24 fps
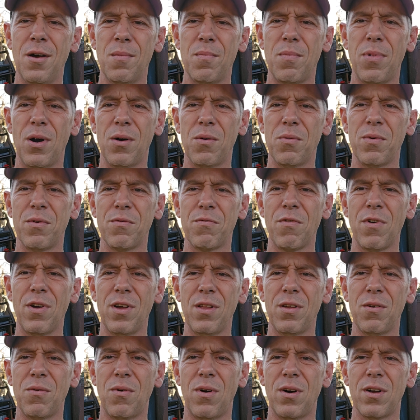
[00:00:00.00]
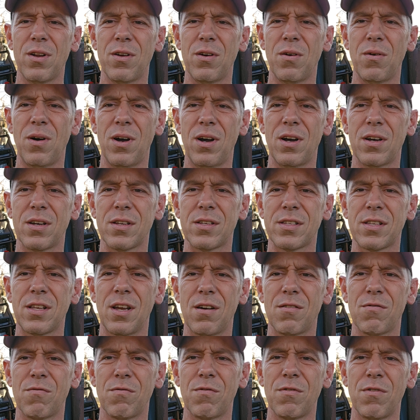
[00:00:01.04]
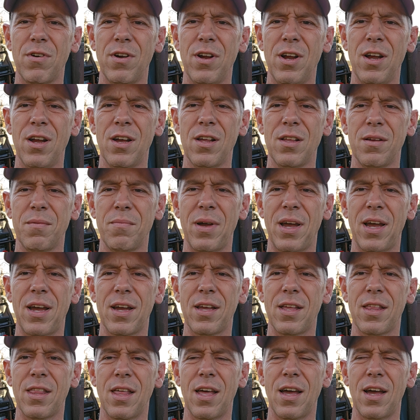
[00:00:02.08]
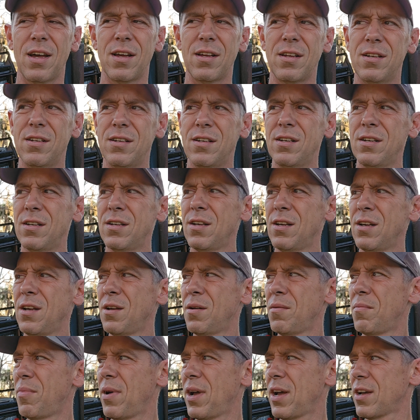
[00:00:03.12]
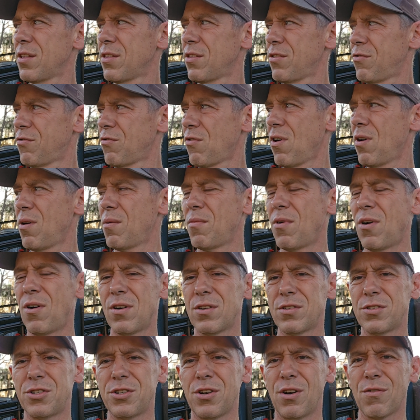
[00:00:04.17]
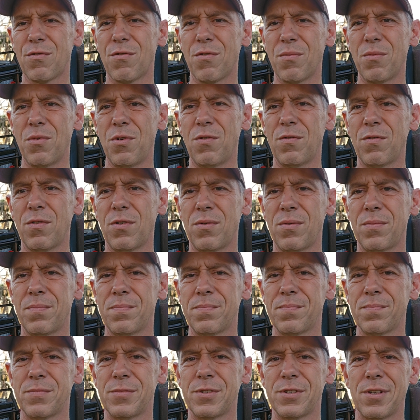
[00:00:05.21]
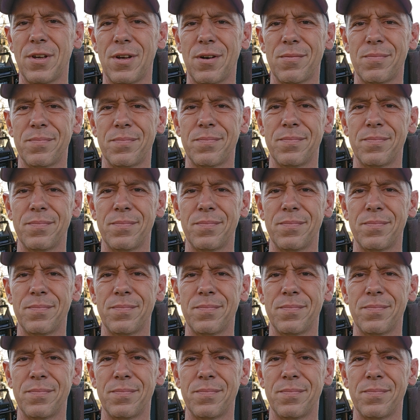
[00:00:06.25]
But we really want to uh, start really banging that, banging the drum on junk removal. So